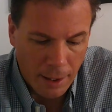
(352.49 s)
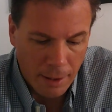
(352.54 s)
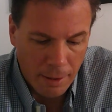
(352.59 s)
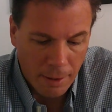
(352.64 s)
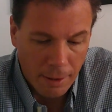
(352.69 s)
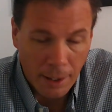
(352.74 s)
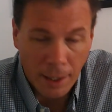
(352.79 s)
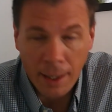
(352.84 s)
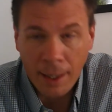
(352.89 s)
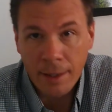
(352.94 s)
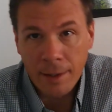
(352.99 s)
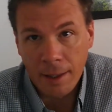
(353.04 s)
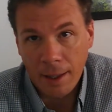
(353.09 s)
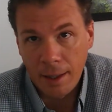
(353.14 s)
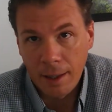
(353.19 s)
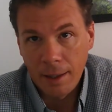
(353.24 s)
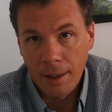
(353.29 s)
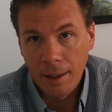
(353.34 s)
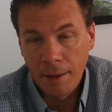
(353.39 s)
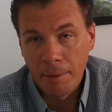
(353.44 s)
Like I
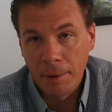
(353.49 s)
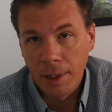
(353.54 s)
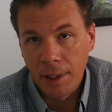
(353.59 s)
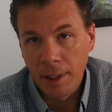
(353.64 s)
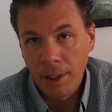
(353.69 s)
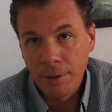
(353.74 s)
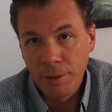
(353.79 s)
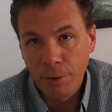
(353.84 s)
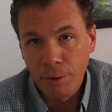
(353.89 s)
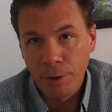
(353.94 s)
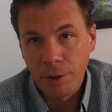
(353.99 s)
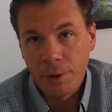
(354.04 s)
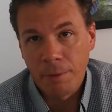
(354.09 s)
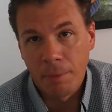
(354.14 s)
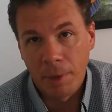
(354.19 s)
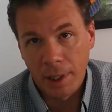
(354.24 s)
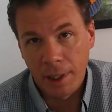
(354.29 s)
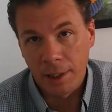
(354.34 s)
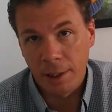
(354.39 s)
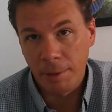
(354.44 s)
say, I mean, these are just
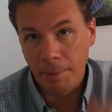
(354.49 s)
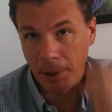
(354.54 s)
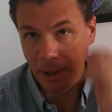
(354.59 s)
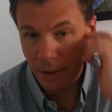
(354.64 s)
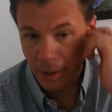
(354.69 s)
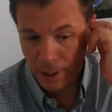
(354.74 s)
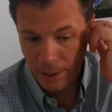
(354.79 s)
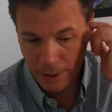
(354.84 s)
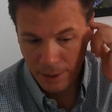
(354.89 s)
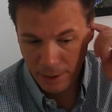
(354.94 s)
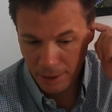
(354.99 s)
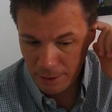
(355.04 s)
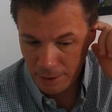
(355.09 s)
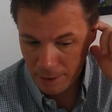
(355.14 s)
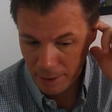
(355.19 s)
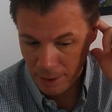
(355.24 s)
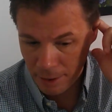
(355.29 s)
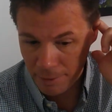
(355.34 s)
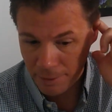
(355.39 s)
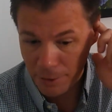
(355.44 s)
my
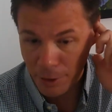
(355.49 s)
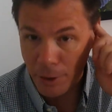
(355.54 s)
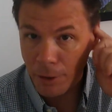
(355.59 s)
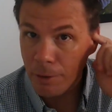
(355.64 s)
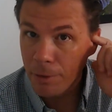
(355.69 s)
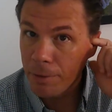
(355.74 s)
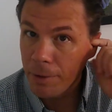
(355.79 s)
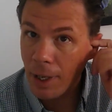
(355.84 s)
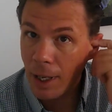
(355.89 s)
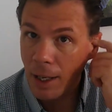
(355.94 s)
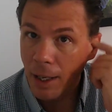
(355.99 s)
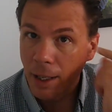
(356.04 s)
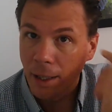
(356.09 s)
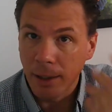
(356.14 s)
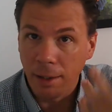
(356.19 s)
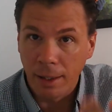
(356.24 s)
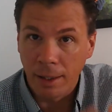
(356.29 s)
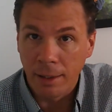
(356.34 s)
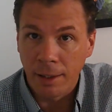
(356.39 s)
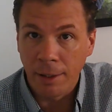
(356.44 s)
experiences. If you've had
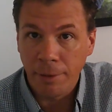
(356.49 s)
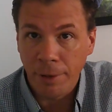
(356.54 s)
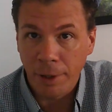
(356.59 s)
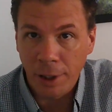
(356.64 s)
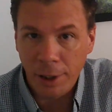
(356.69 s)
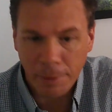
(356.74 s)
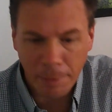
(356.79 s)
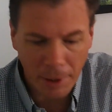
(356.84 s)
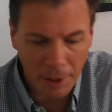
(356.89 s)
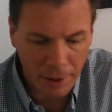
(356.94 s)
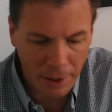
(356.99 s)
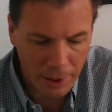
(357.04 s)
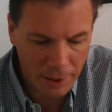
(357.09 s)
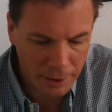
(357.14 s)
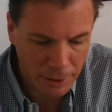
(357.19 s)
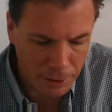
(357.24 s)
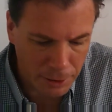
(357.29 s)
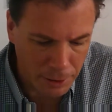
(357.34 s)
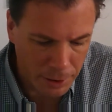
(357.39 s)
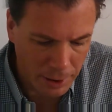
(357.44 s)
a different
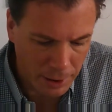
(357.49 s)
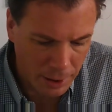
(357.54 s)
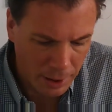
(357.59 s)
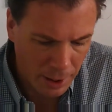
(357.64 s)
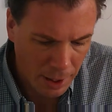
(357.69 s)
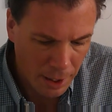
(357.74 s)
experience or